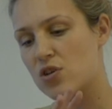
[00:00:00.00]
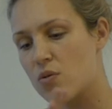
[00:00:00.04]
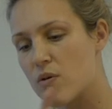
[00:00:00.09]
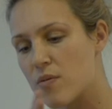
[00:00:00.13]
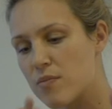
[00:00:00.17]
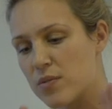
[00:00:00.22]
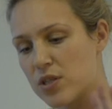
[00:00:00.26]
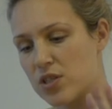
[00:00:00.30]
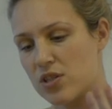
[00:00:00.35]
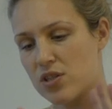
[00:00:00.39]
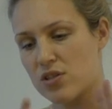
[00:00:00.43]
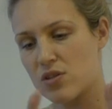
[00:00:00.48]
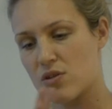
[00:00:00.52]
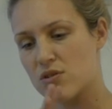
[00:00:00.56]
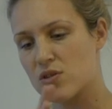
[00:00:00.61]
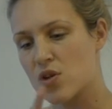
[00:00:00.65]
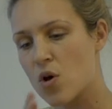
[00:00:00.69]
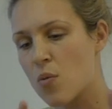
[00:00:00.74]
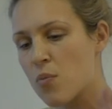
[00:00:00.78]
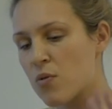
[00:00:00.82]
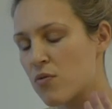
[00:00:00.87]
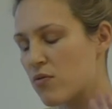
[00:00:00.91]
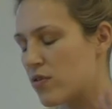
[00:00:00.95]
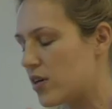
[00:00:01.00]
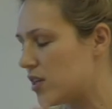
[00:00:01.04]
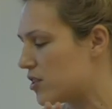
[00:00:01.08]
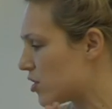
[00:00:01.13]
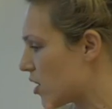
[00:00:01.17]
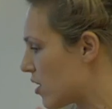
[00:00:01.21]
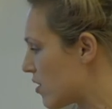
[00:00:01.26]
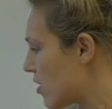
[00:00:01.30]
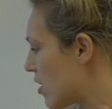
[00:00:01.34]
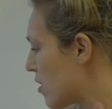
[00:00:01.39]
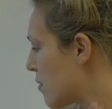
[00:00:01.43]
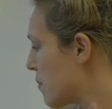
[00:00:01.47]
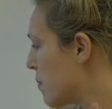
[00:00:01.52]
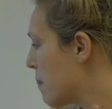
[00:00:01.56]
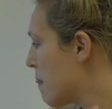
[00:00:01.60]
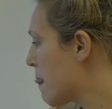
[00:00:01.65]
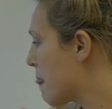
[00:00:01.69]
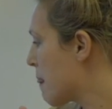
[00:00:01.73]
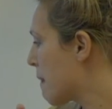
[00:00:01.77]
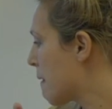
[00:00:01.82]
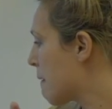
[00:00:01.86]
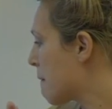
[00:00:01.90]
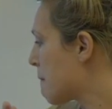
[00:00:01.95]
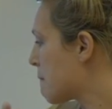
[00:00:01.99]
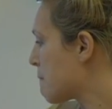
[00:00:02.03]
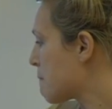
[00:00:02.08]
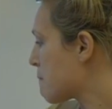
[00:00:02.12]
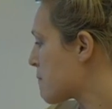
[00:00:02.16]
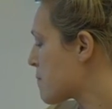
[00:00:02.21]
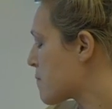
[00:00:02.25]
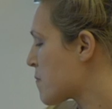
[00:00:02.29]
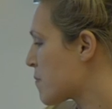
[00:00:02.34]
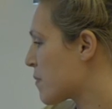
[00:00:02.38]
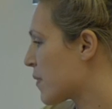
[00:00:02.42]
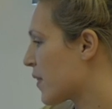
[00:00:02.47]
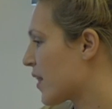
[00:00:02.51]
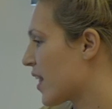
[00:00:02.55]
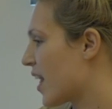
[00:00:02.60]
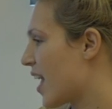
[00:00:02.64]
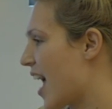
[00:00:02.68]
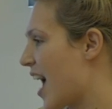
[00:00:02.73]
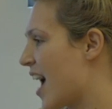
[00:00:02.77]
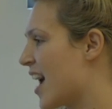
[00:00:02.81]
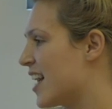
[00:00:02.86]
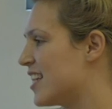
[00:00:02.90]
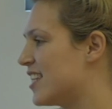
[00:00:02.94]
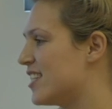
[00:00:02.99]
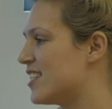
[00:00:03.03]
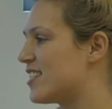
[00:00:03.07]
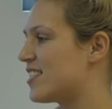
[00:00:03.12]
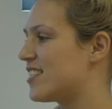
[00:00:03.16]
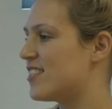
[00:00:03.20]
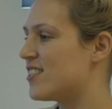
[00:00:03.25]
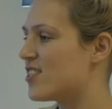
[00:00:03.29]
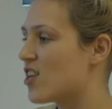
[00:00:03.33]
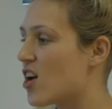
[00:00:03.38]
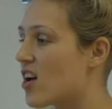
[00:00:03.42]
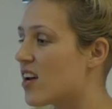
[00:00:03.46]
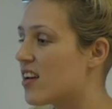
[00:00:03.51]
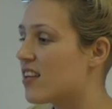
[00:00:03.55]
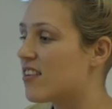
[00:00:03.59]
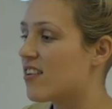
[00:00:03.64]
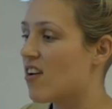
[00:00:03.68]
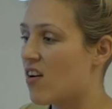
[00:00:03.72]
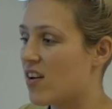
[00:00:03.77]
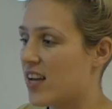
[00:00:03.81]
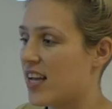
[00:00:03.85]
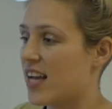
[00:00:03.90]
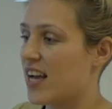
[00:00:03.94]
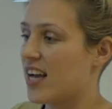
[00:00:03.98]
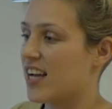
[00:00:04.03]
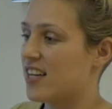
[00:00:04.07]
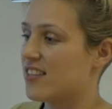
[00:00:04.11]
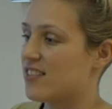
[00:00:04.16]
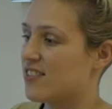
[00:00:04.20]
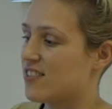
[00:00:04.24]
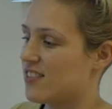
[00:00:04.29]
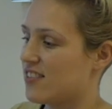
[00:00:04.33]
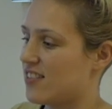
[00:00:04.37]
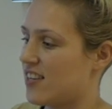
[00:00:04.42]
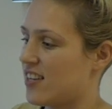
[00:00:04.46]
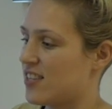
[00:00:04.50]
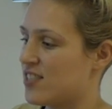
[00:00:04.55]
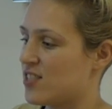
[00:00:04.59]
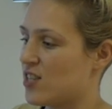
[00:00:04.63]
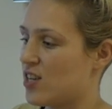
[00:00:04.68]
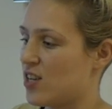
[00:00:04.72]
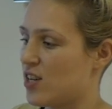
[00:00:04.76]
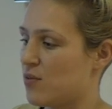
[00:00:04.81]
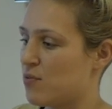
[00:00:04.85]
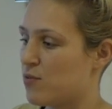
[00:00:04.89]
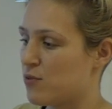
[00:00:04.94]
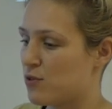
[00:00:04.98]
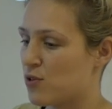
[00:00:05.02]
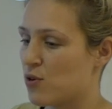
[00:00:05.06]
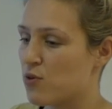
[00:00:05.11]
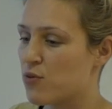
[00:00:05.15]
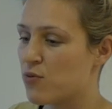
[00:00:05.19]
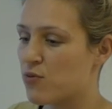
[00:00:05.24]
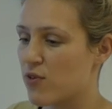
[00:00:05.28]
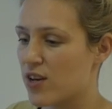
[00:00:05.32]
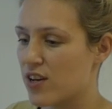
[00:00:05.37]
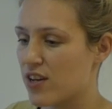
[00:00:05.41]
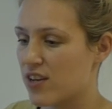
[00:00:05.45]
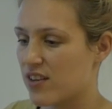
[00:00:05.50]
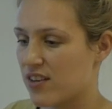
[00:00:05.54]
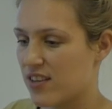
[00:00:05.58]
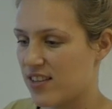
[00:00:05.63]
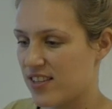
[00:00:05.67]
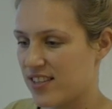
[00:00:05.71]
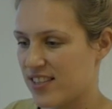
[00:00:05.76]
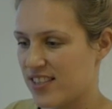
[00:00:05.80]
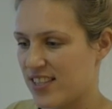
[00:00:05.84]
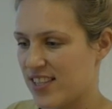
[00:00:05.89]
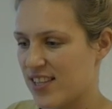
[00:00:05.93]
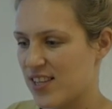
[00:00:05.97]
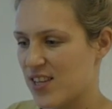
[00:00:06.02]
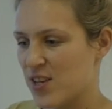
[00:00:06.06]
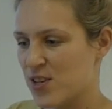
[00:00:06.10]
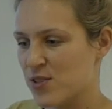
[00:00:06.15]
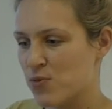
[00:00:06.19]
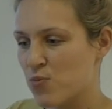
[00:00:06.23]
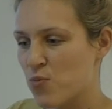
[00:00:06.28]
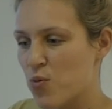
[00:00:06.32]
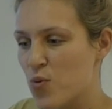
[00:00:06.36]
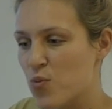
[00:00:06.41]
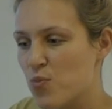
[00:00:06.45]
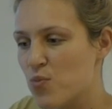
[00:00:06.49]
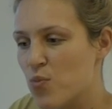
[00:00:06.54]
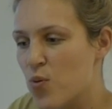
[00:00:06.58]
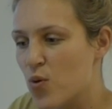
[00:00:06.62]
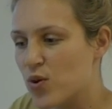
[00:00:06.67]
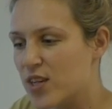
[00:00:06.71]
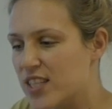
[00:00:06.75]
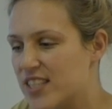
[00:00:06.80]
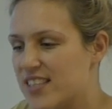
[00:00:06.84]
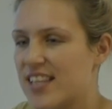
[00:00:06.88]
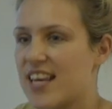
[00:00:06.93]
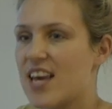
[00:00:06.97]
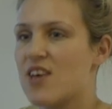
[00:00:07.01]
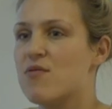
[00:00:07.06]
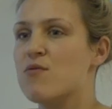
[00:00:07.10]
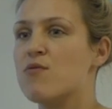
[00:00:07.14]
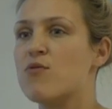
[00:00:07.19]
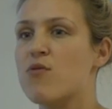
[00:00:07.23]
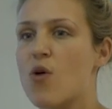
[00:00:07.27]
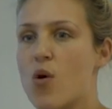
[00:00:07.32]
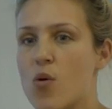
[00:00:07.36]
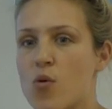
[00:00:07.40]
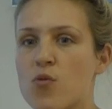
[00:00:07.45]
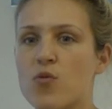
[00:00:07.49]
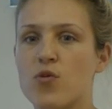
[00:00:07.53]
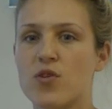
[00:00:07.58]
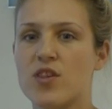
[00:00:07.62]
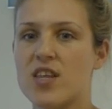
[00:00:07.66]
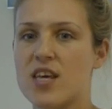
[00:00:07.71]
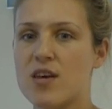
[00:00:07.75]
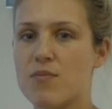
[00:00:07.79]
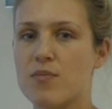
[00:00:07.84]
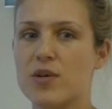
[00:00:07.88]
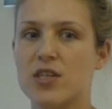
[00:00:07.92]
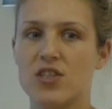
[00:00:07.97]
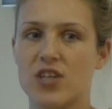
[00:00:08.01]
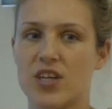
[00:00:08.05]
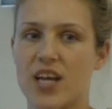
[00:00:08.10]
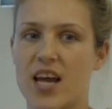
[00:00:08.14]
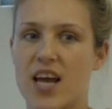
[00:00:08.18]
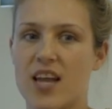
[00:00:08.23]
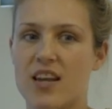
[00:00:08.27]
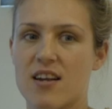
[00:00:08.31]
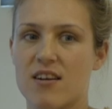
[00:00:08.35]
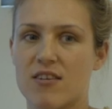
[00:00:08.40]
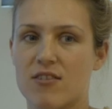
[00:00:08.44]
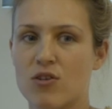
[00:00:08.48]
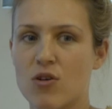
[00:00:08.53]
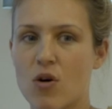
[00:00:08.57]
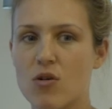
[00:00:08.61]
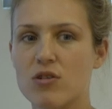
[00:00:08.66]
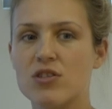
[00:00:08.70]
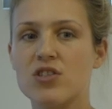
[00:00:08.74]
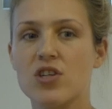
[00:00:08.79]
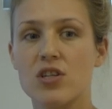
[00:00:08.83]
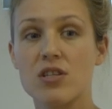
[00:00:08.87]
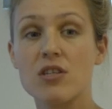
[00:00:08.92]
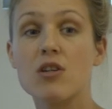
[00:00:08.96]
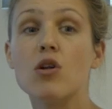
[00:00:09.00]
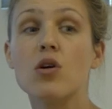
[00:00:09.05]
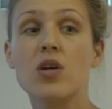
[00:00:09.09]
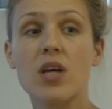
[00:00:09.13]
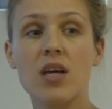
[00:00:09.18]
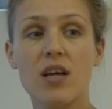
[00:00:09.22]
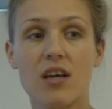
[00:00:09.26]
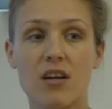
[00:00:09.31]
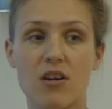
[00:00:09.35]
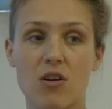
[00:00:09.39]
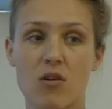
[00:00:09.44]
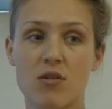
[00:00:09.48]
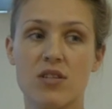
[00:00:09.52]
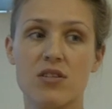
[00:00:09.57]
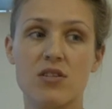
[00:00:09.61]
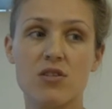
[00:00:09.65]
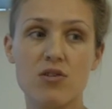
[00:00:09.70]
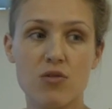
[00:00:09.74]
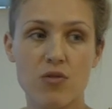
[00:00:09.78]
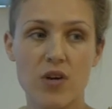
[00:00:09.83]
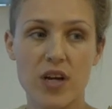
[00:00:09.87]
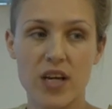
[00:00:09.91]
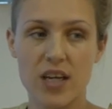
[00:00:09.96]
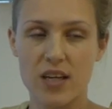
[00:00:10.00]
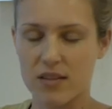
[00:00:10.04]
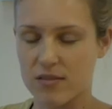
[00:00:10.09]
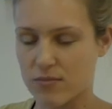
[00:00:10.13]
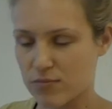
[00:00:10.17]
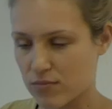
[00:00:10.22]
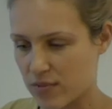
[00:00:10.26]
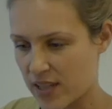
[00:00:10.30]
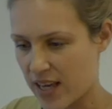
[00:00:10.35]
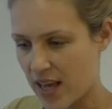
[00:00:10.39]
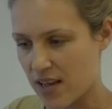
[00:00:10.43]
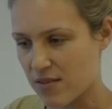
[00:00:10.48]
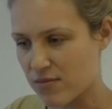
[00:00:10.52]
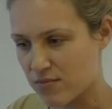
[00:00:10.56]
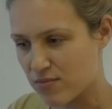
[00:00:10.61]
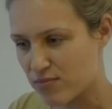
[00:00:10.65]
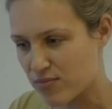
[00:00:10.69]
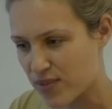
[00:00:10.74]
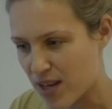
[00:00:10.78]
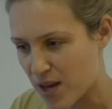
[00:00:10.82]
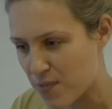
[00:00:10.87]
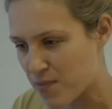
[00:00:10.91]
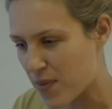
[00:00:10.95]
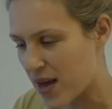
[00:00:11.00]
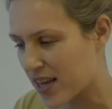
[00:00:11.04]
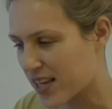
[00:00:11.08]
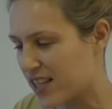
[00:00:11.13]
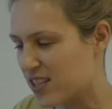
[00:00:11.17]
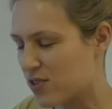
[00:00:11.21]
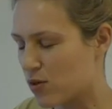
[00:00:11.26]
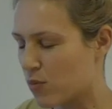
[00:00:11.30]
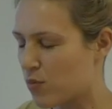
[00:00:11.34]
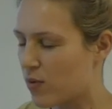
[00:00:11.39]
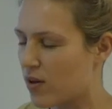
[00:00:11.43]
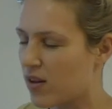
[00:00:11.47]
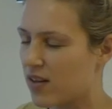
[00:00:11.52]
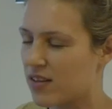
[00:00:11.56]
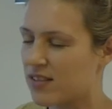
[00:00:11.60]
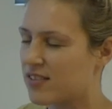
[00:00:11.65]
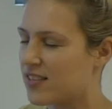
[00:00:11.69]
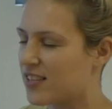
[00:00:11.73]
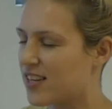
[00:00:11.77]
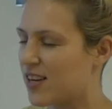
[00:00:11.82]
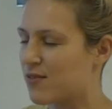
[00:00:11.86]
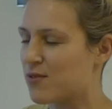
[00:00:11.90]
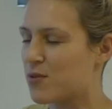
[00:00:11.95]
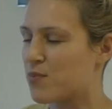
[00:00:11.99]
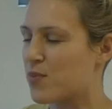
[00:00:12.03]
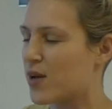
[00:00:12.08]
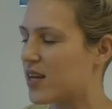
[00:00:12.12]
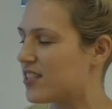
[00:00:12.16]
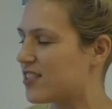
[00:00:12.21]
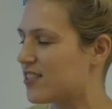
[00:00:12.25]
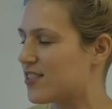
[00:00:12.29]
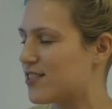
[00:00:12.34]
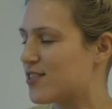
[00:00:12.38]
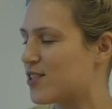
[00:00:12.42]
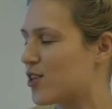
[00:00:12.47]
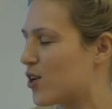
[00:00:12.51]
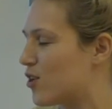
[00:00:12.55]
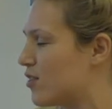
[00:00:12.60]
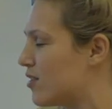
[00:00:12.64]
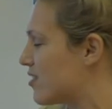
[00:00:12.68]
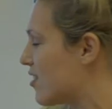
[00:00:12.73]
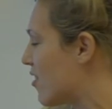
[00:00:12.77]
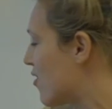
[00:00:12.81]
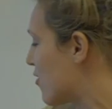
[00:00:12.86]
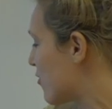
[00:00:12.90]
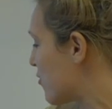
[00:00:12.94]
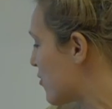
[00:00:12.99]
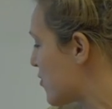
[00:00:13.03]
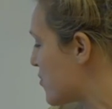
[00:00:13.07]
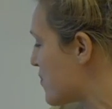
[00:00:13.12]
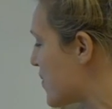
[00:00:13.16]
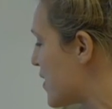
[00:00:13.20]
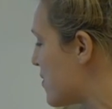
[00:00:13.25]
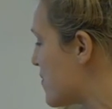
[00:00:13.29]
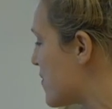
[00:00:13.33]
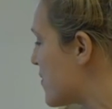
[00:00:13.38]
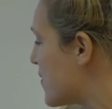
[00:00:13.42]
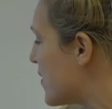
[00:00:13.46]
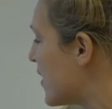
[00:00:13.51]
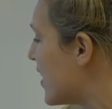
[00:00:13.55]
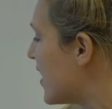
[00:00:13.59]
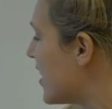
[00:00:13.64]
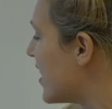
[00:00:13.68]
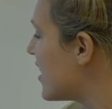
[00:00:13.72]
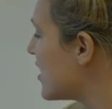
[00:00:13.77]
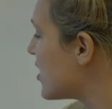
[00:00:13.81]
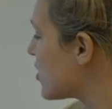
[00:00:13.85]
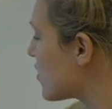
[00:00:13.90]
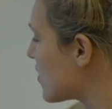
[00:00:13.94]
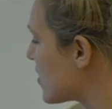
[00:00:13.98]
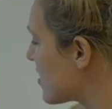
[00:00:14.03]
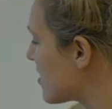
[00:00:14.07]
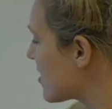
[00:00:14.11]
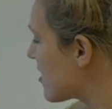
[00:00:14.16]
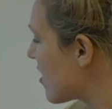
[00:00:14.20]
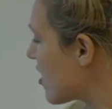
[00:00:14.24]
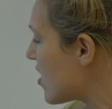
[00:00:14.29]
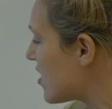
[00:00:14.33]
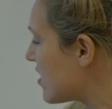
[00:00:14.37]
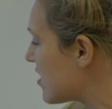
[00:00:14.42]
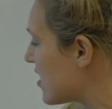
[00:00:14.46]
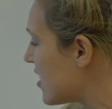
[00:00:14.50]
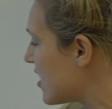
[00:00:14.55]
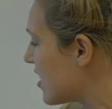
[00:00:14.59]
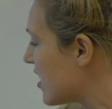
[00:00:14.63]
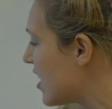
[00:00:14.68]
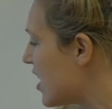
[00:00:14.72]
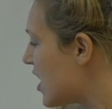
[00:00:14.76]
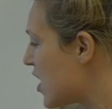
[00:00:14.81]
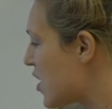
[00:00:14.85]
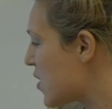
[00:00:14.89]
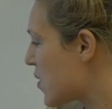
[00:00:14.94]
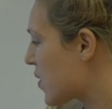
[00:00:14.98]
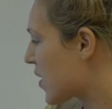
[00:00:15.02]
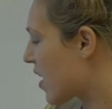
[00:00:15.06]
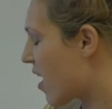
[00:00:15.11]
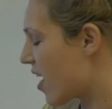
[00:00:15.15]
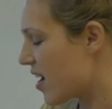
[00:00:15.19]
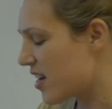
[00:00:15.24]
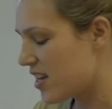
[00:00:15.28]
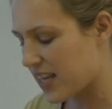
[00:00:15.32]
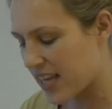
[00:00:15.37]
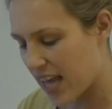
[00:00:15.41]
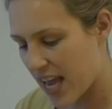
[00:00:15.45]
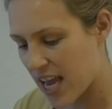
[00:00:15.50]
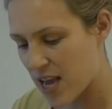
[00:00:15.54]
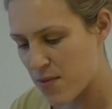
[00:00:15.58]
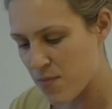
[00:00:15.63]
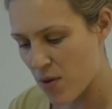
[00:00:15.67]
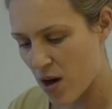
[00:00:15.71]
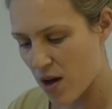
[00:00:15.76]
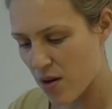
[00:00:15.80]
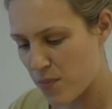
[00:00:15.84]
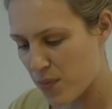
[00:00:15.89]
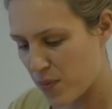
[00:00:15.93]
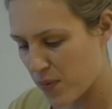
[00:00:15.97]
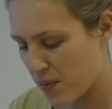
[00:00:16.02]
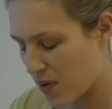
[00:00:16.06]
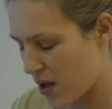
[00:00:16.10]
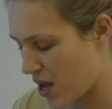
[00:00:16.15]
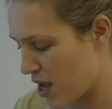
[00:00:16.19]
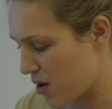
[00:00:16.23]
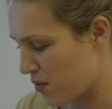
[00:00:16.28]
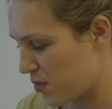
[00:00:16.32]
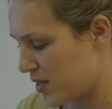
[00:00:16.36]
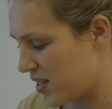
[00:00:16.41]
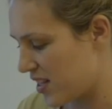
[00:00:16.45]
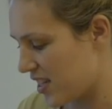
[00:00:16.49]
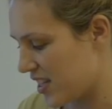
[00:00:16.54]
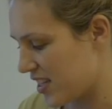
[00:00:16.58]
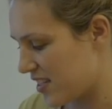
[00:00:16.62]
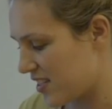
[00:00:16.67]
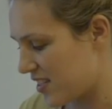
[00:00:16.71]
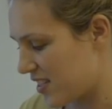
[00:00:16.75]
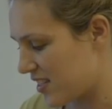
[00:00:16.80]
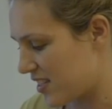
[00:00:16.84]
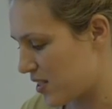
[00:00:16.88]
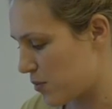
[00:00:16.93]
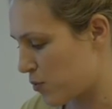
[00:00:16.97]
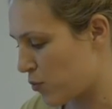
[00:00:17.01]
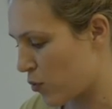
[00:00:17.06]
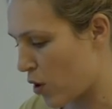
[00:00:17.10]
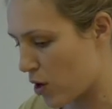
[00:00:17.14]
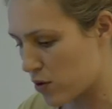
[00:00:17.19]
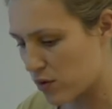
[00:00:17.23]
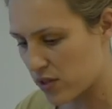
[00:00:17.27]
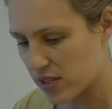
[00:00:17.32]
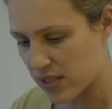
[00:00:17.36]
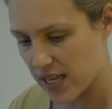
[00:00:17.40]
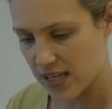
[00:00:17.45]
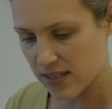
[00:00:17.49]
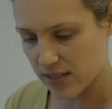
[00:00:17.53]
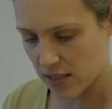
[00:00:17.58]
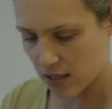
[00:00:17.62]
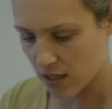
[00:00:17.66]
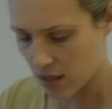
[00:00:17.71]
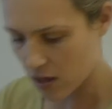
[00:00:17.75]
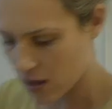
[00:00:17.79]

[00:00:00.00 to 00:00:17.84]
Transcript: two images on top of each other and this desire that I had as a photographer as wanting to get involved with the image again, not just looking at it on a screen, get back into it, but I didn't have the patience to go in the dark room anymore. So I started, kind of came up with this process,